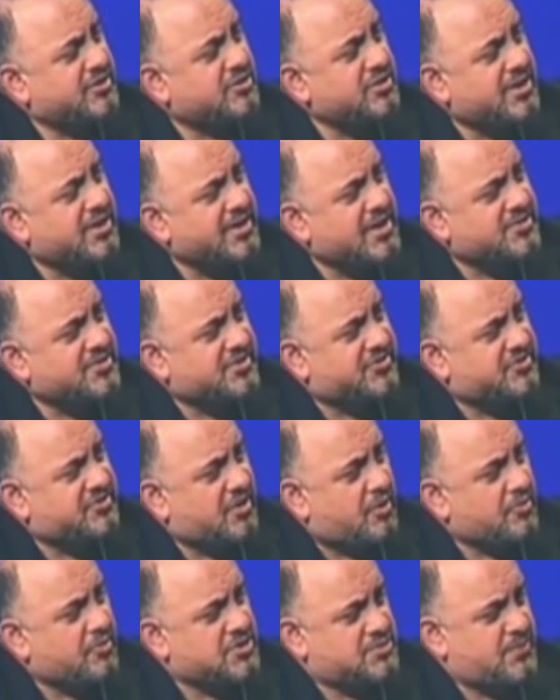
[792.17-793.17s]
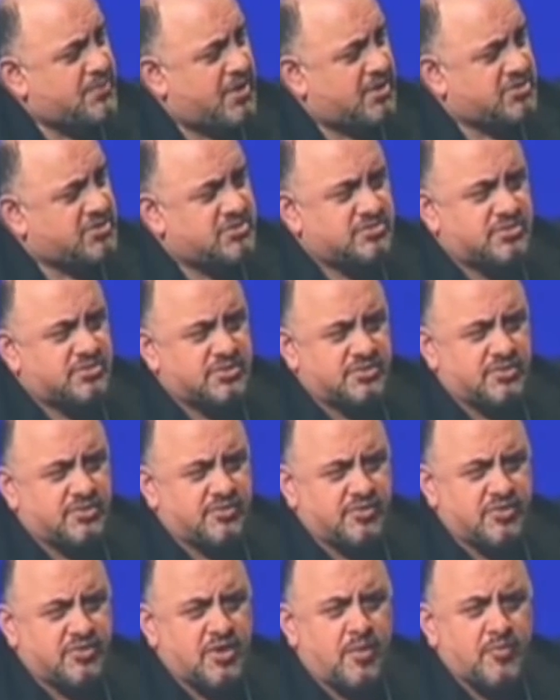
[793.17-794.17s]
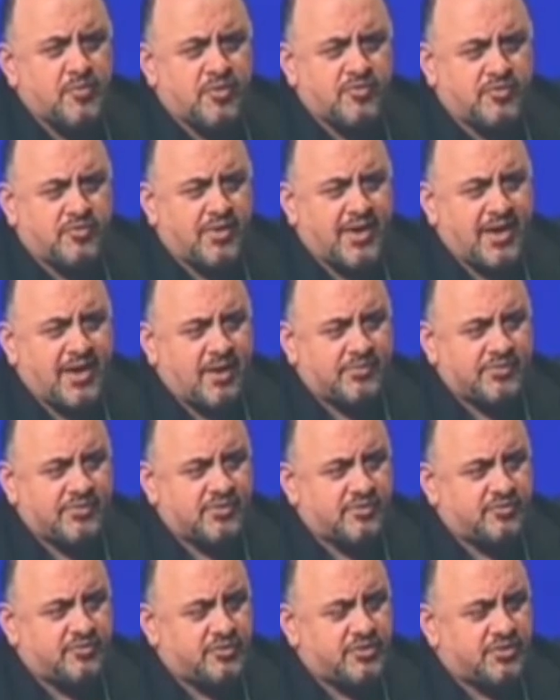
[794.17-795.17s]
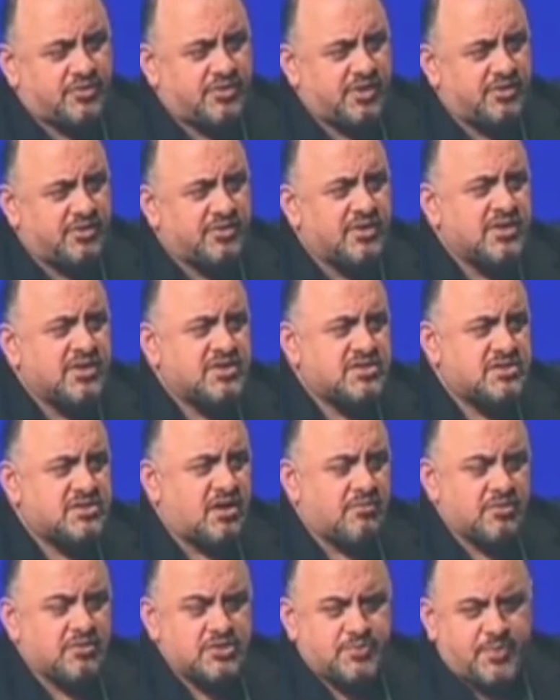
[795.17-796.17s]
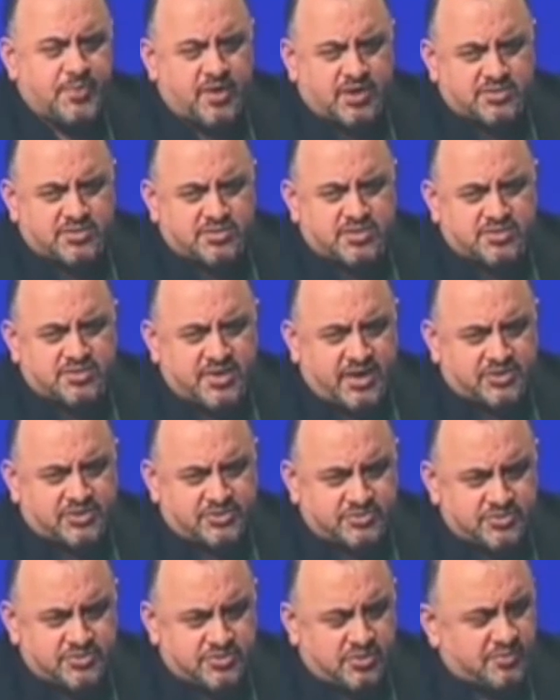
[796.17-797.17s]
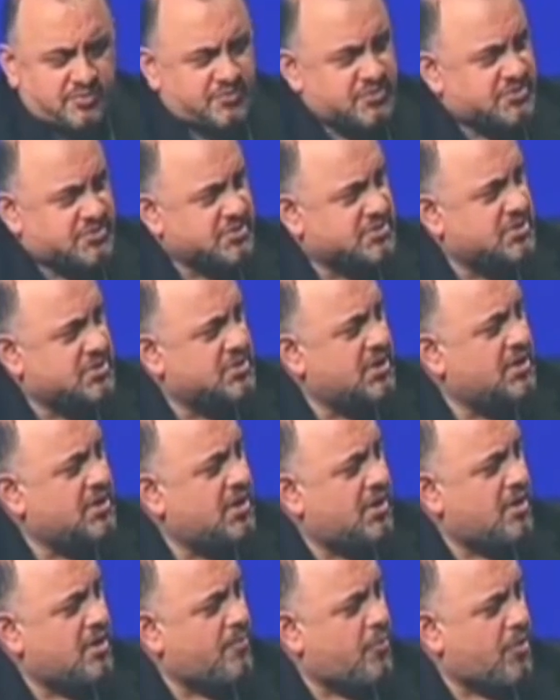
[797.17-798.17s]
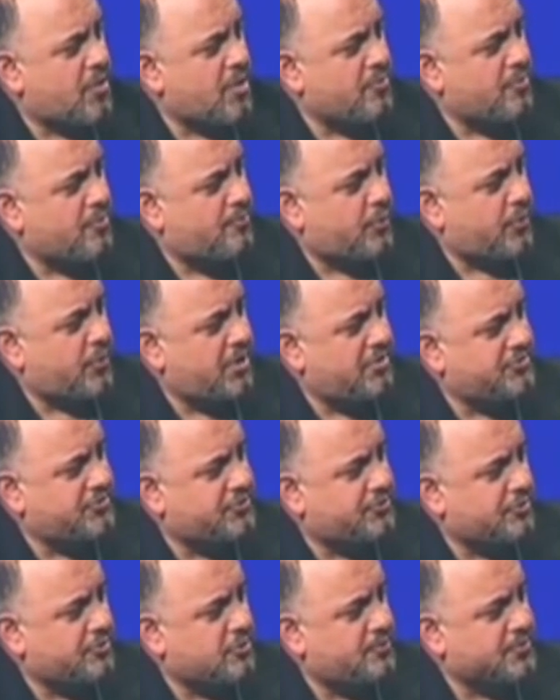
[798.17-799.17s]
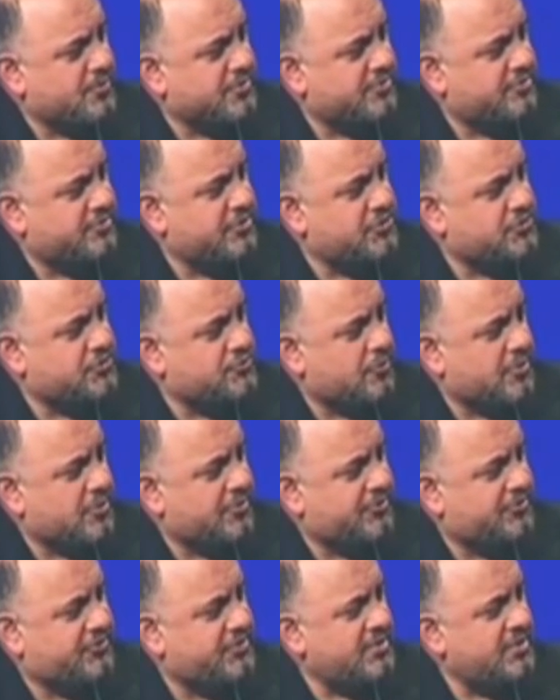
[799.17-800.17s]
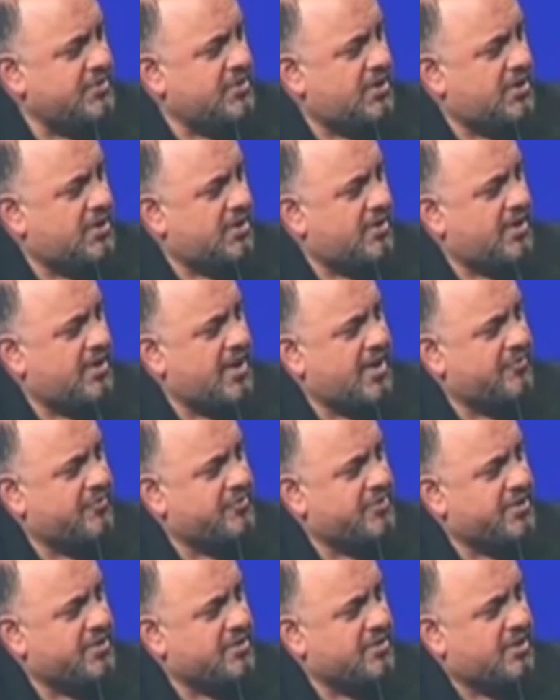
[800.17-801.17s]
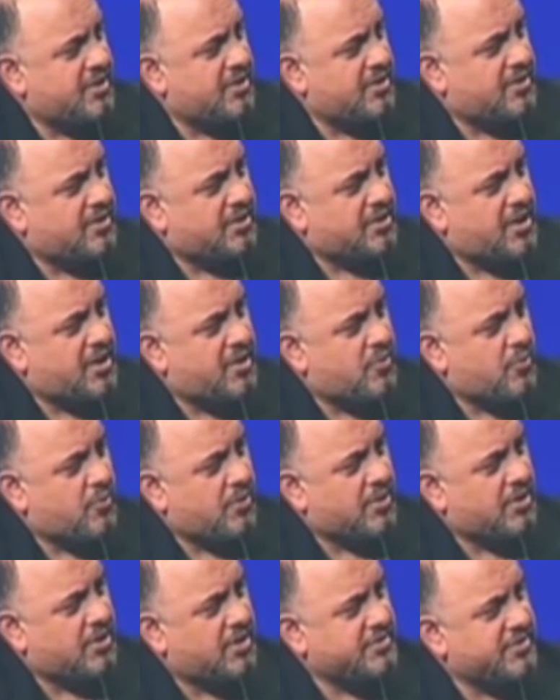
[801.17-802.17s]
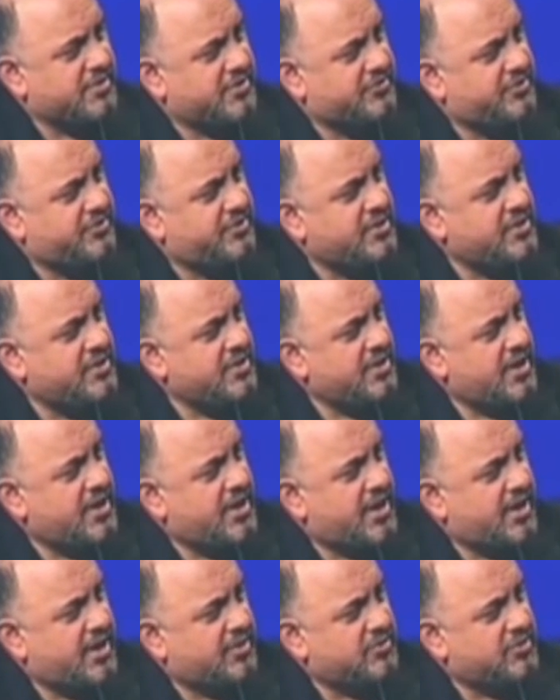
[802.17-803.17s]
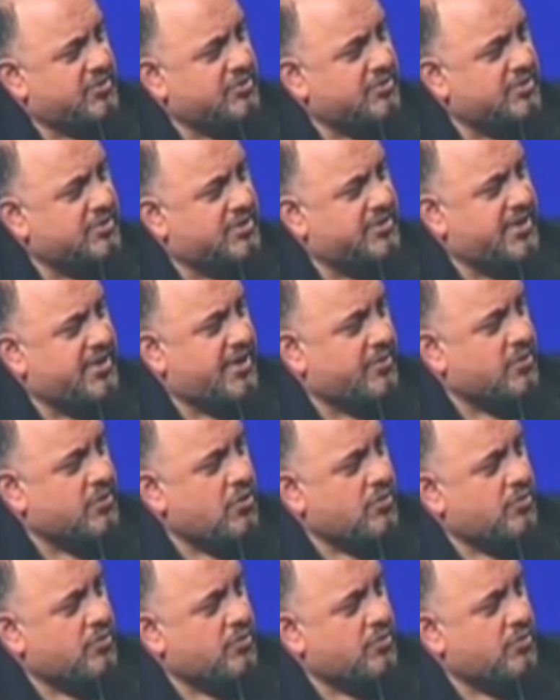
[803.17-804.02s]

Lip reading: looking at the cell response to it, there are a number of labs that have looked at cell response to textured surfaces. Barbara Boyan's group and Zvi Schwartz have done a lot of work on this and looked at